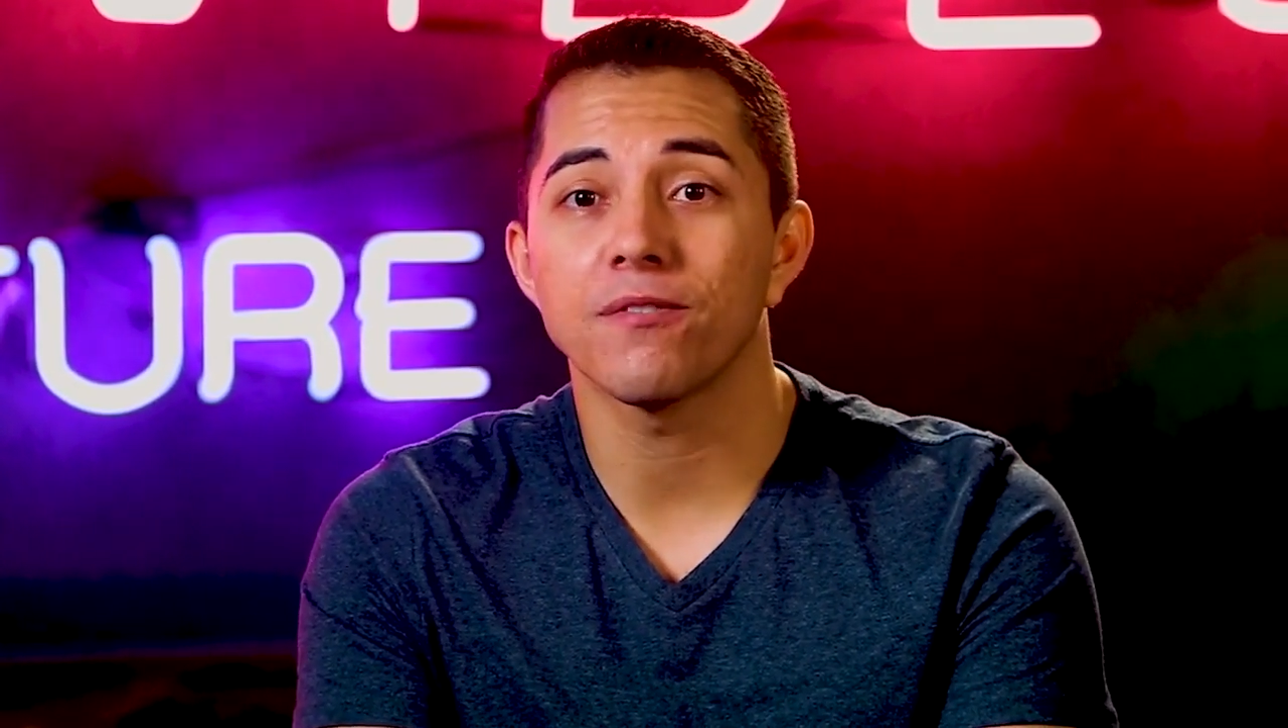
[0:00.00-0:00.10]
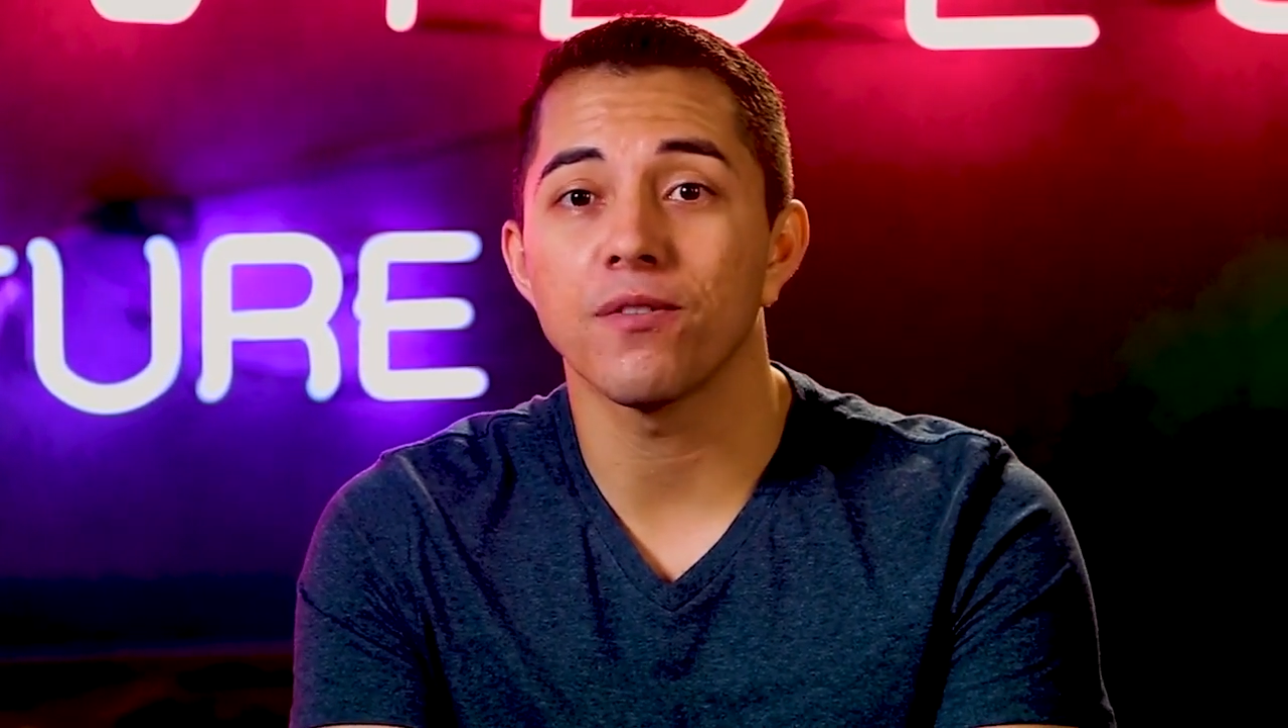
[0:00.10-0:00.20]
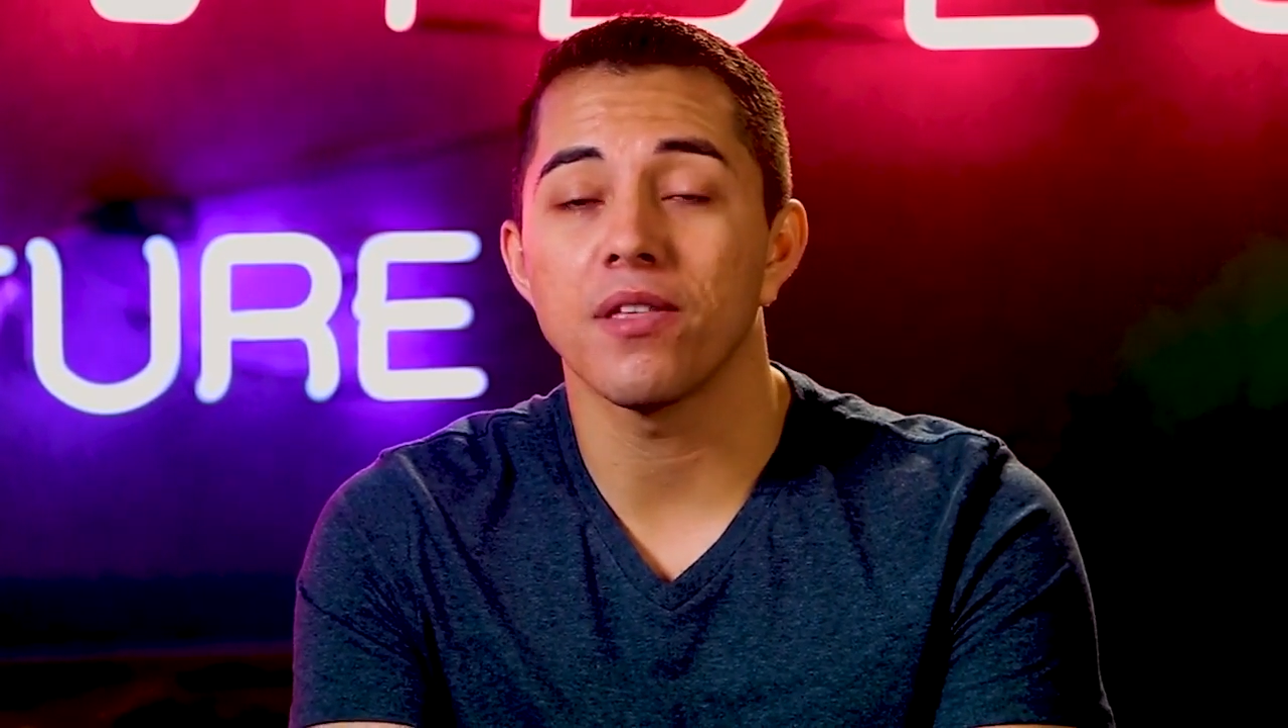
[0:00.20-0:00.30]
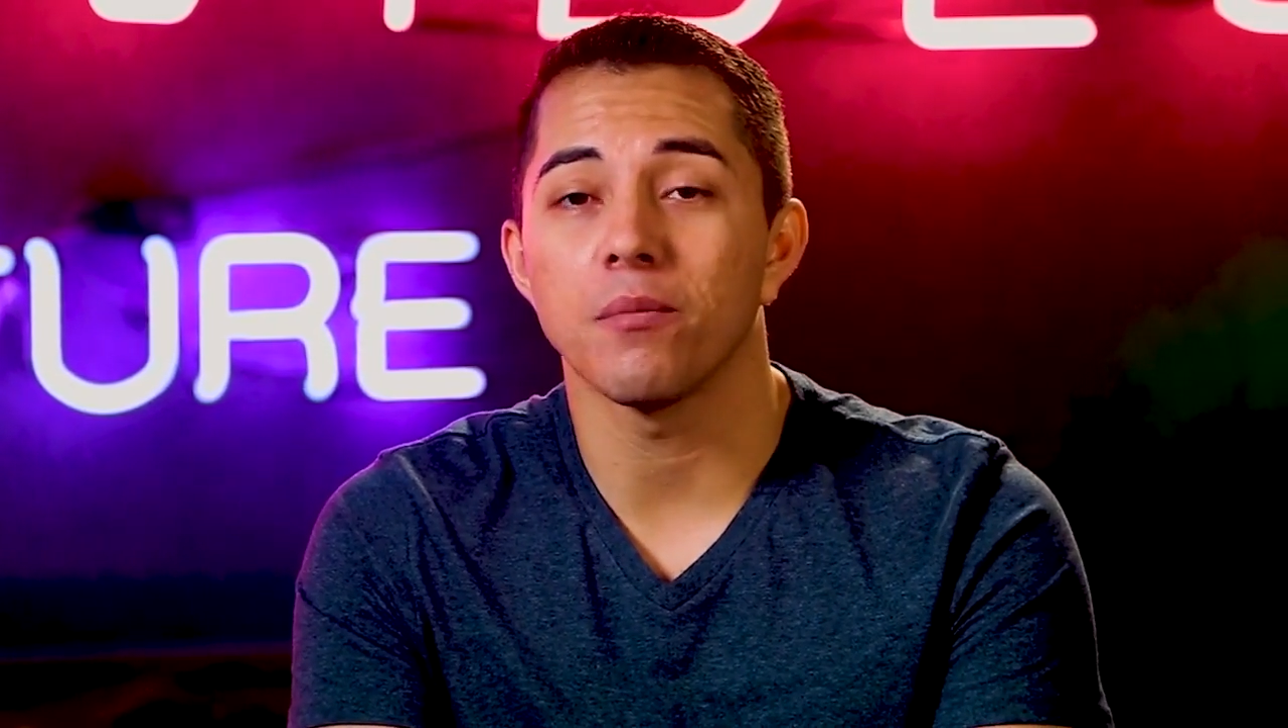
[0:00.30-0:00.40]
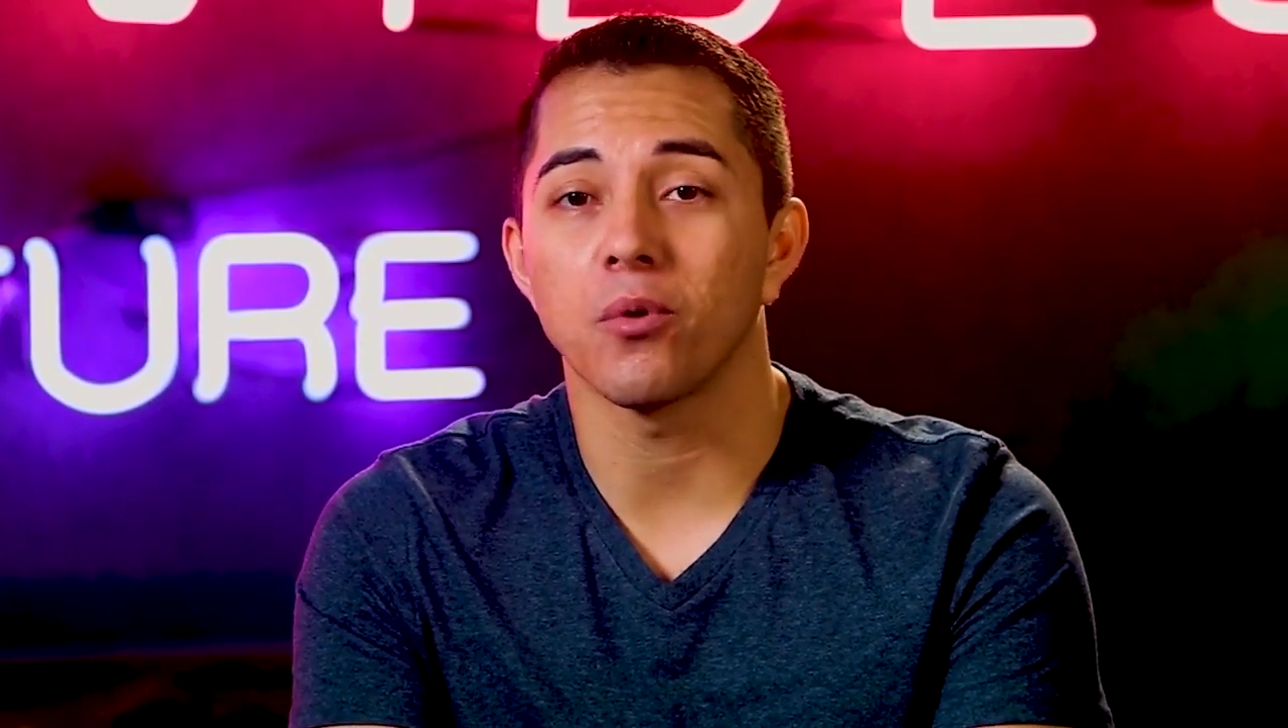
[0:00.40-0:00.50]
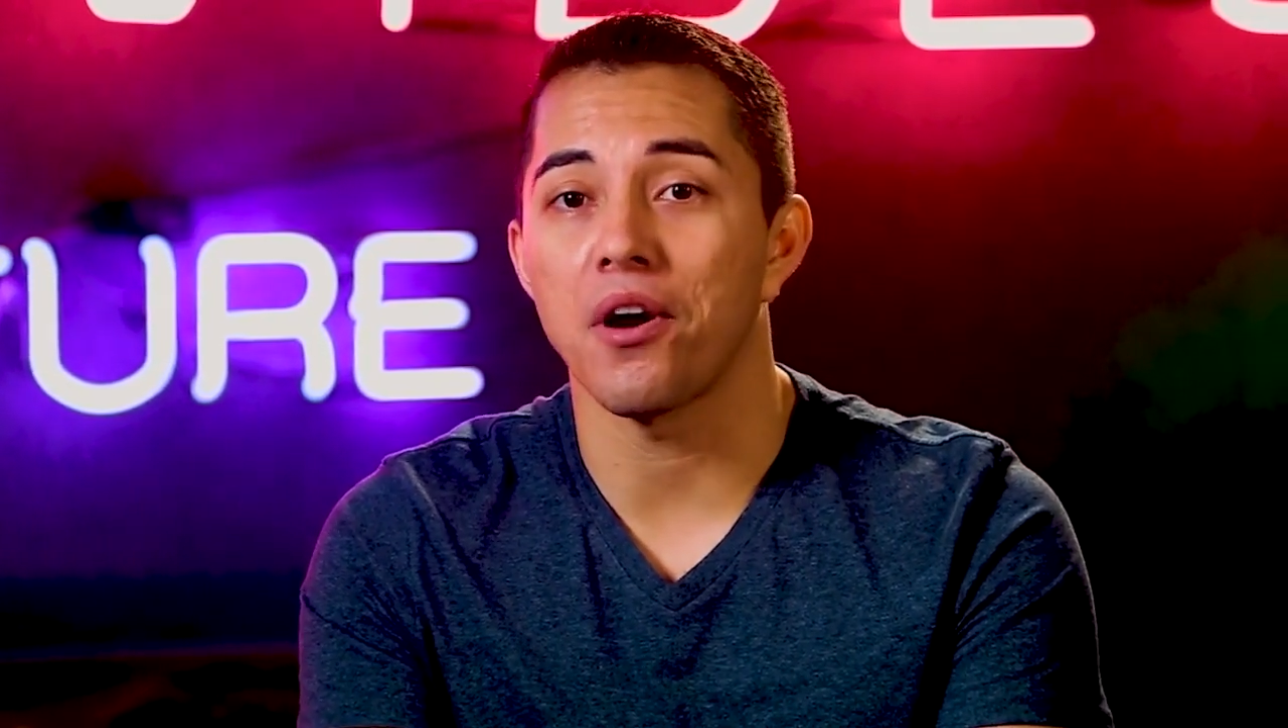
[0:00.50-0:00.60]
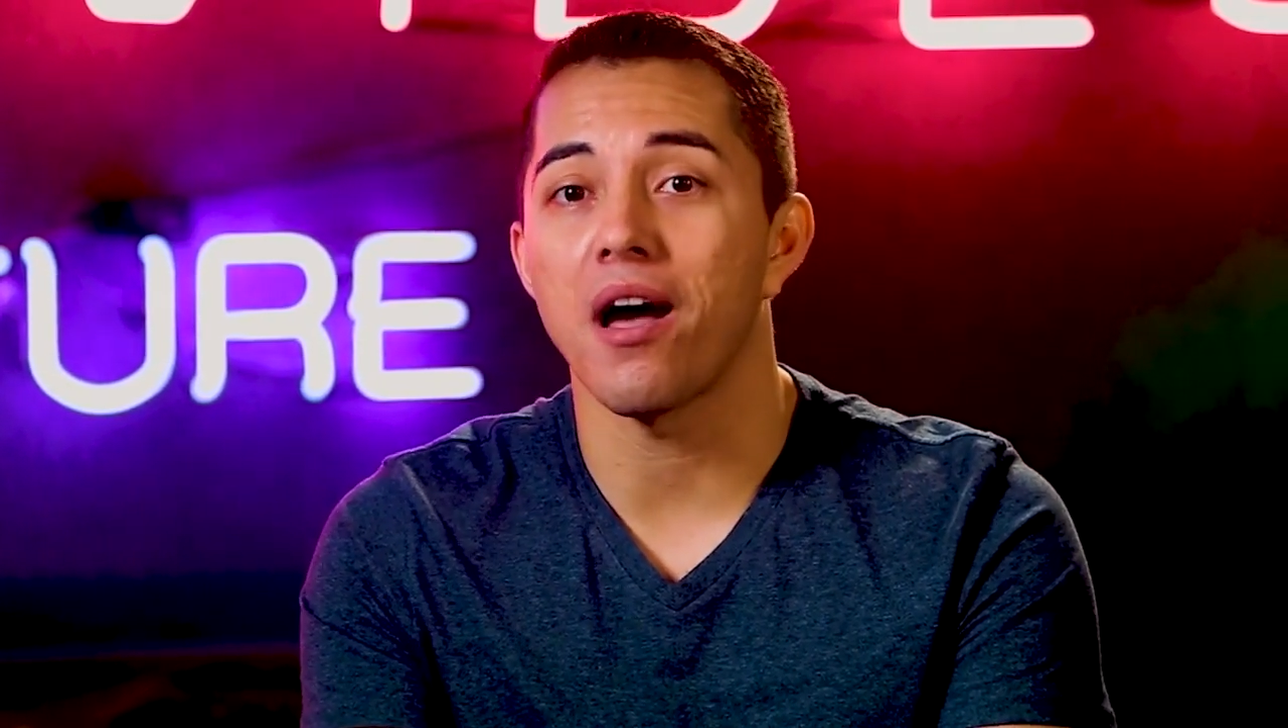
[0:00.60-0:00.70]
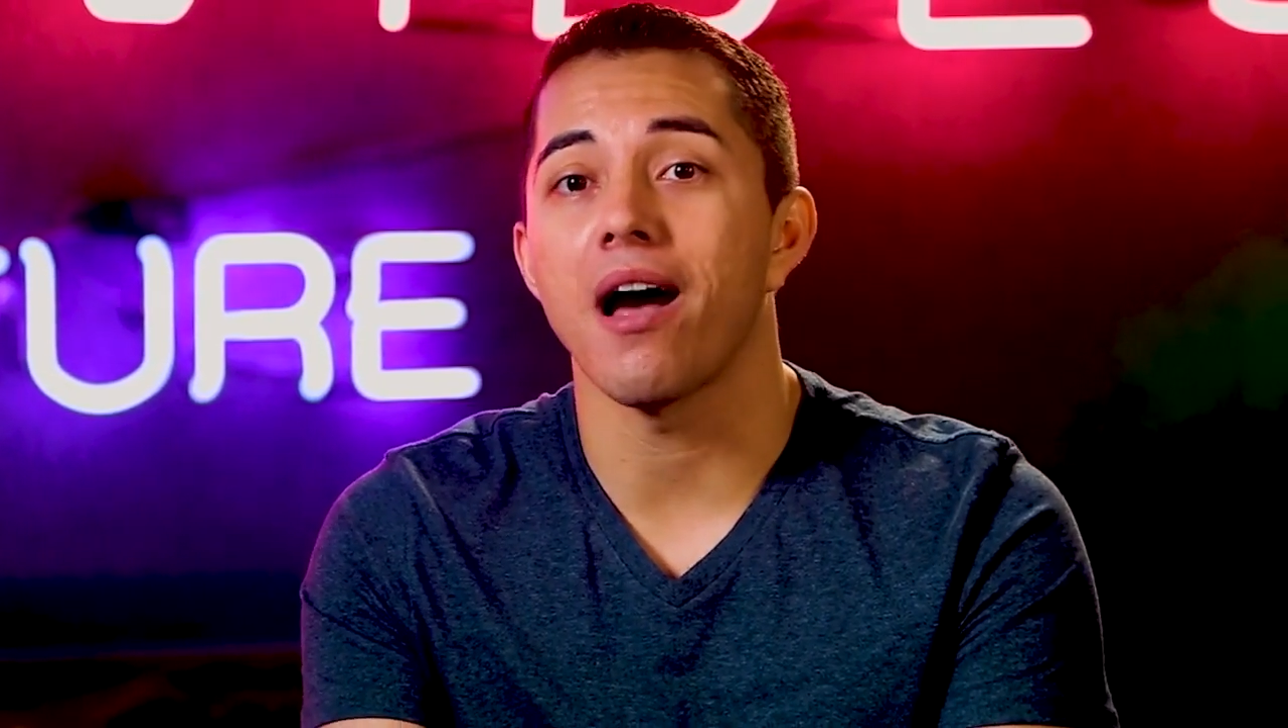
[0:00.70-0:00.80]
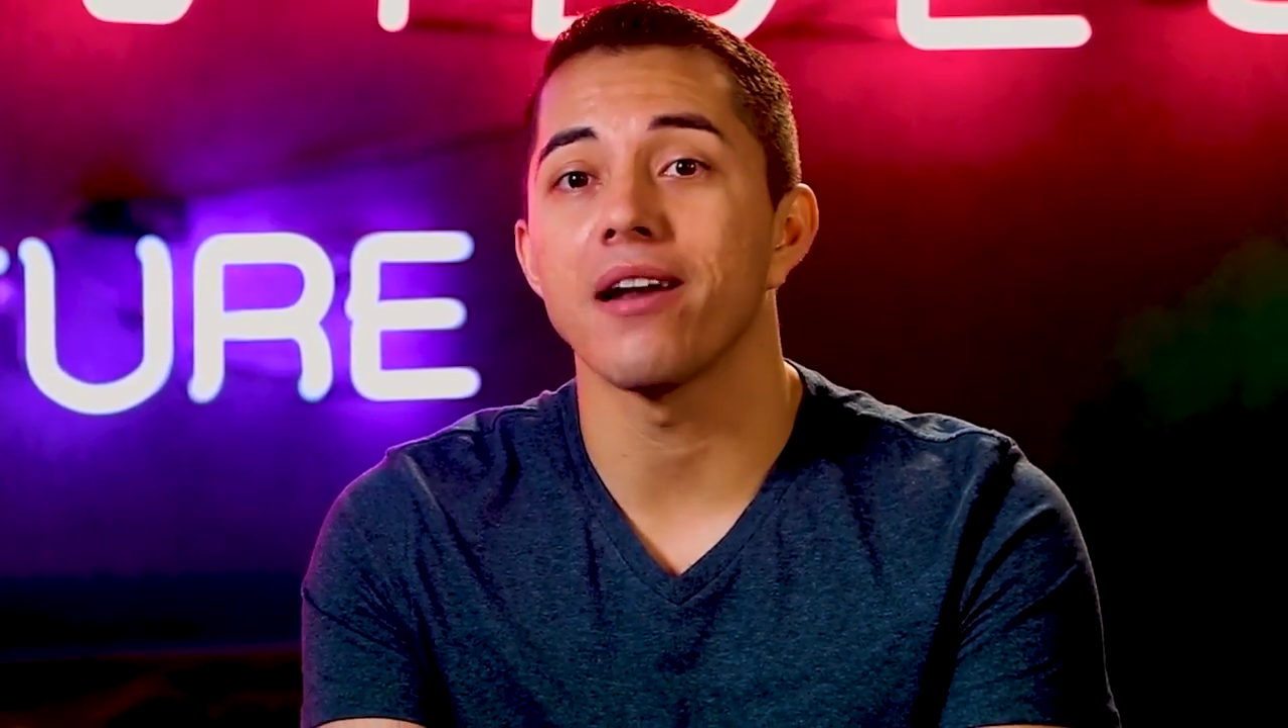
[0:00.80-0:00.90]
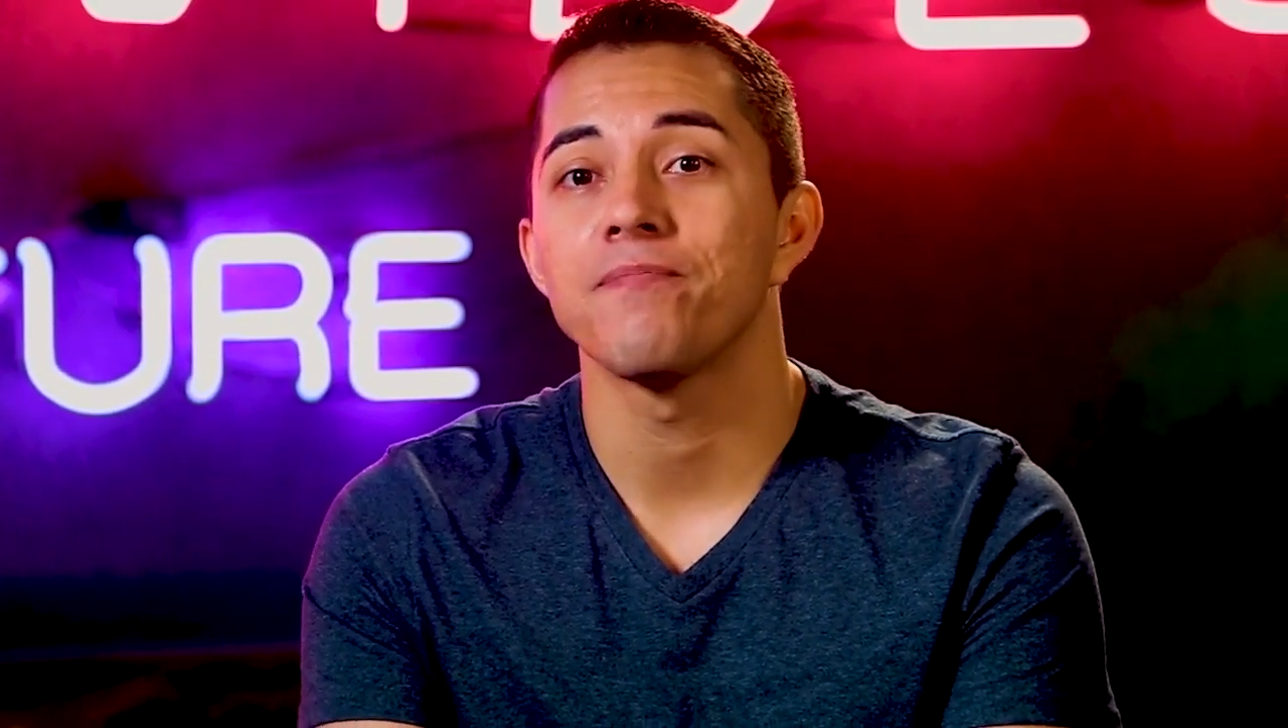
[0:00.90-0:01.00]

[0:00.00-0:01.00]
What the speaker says: for them or not.